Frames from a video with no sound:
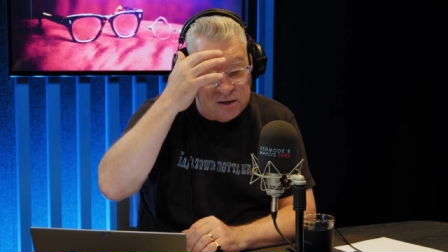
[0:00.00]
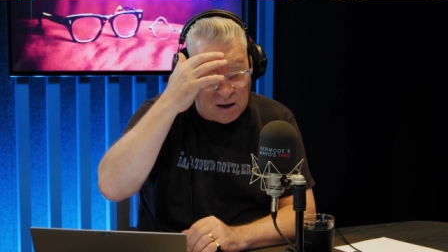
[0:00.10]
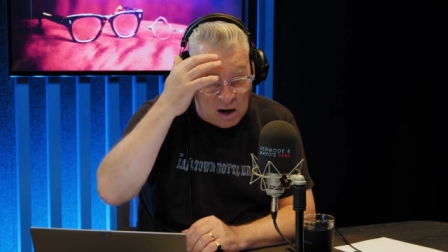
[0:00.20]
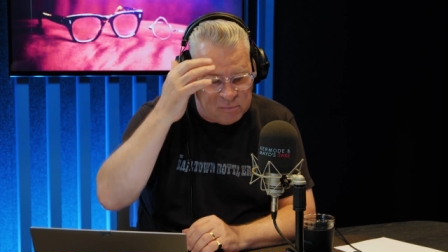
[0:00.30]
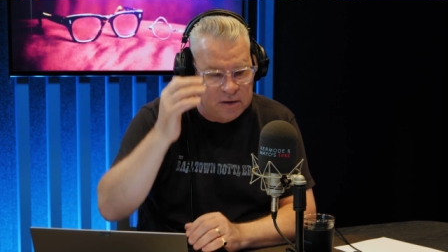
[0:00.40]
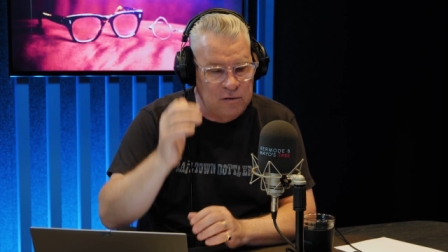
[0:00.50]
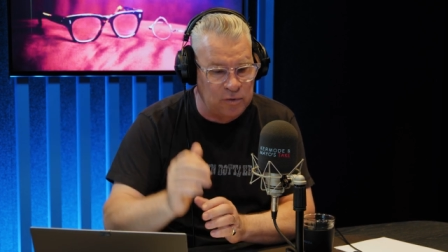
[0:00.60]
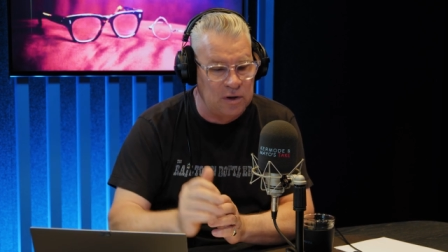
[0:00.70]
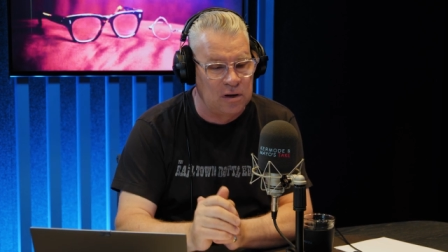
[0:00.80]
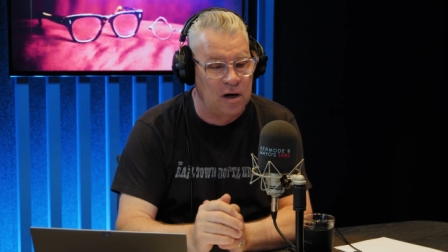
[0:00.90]
alarming
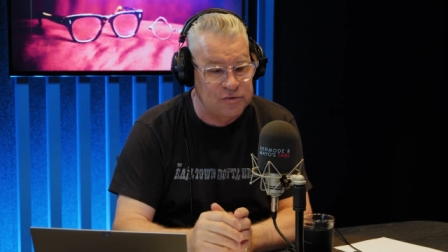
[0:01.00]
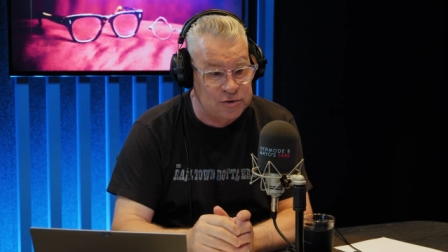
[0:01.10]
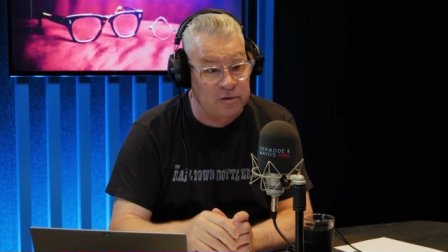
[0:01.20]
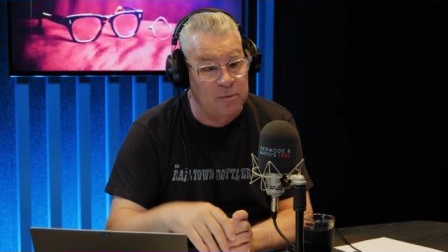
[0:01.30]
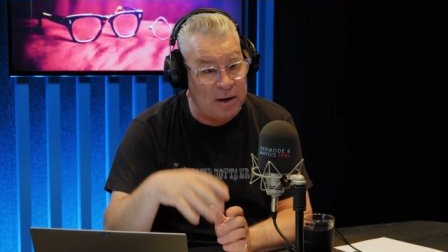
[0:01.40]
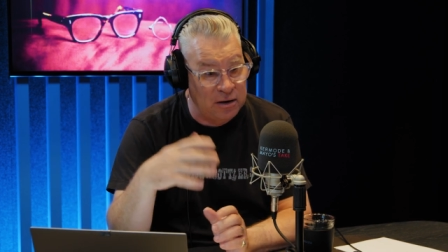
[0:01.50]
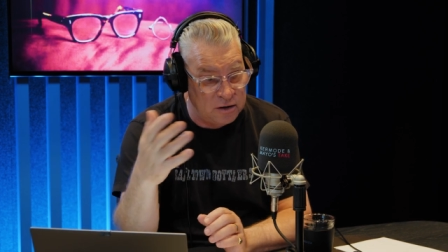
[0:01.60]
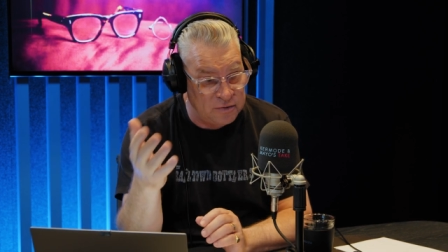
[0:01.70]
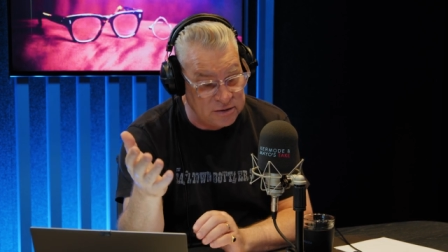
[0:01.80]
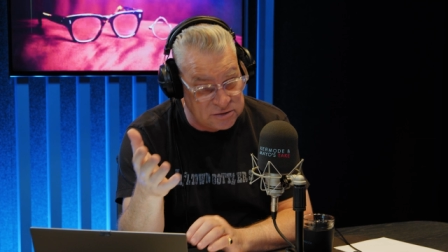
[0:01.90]
real life story about
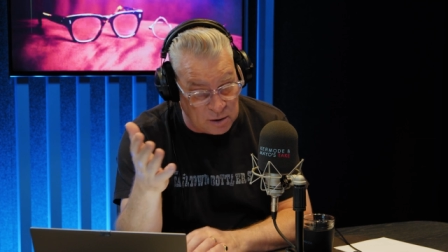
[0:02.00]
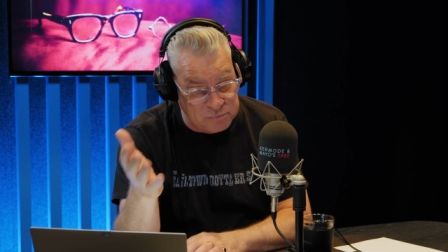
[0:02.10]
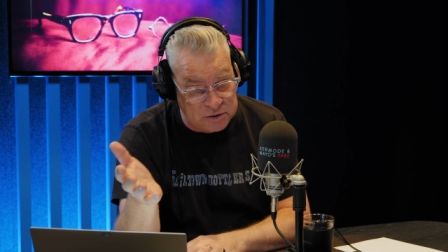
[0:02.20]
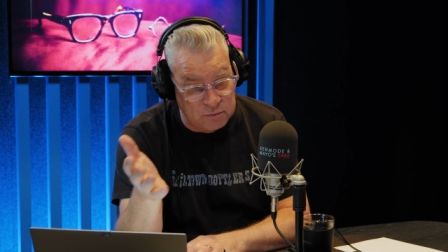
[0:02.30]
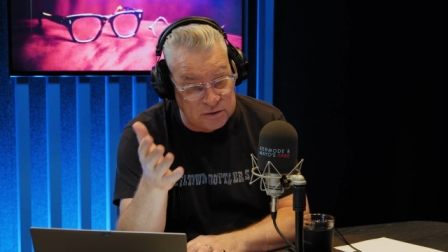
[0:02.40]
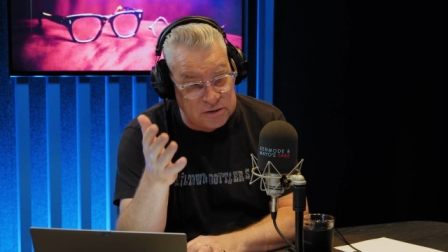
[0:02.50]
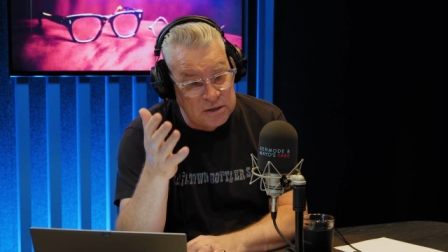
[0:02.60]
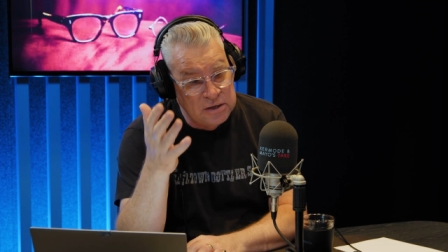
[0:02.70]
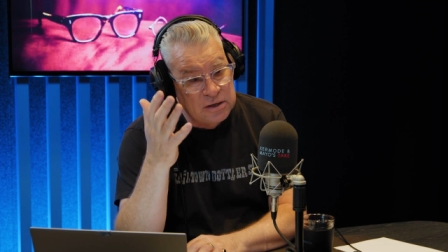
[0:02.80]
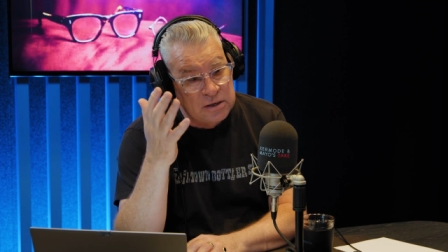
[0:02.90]
her then subsequent
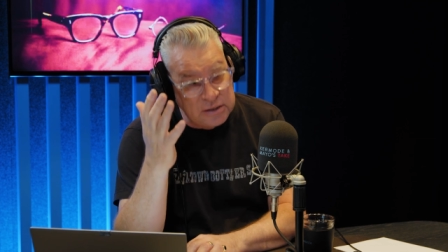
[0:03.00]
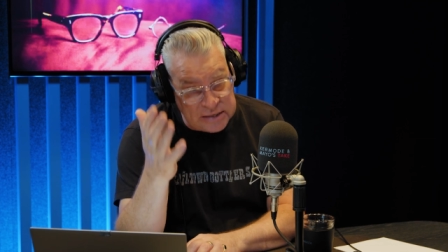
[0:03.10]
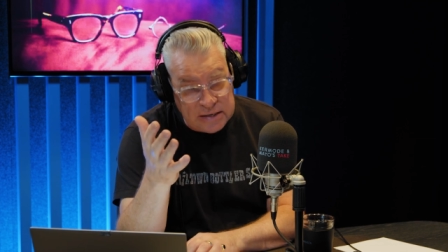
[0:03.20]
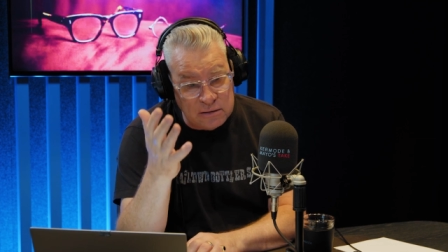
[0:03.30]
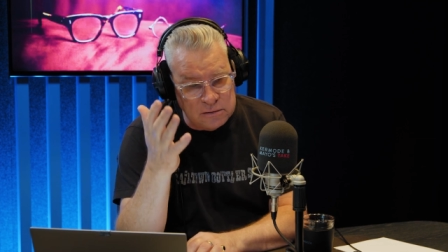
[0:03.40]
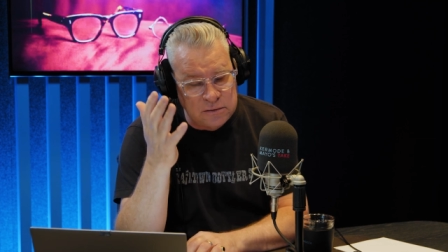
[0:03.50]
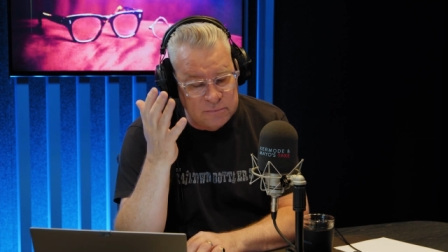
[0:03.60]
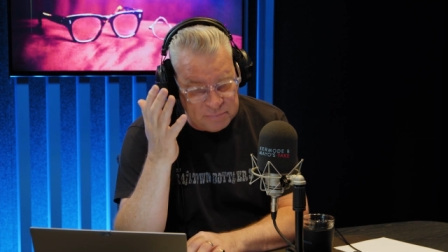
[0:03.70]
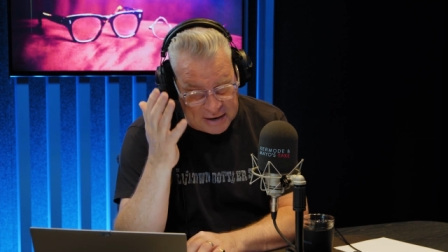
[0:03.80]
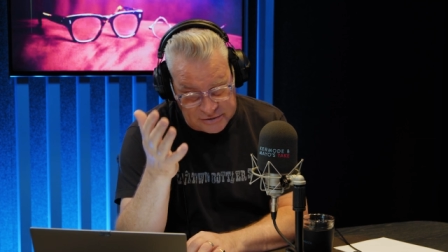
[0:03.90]
legal
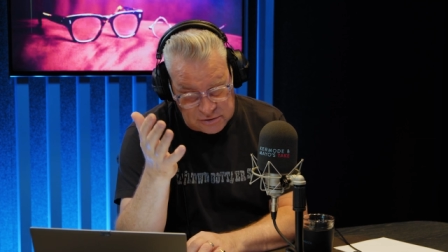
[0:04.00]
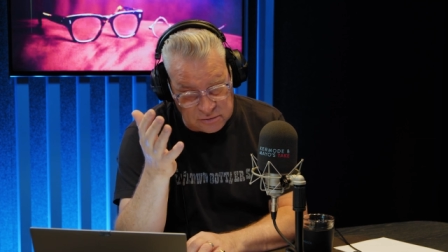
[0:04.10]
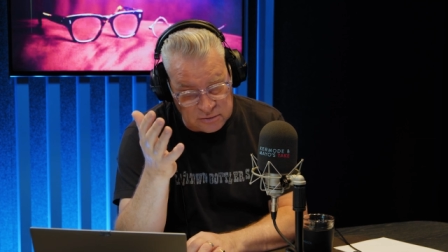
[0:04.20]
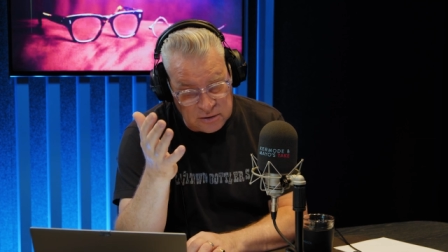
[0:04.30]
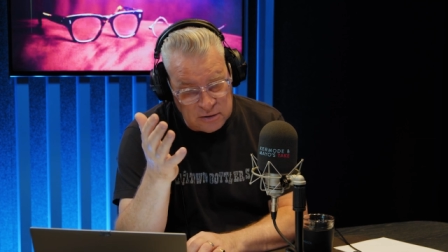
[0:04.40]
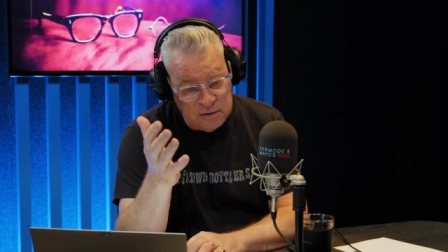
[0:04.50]
battle.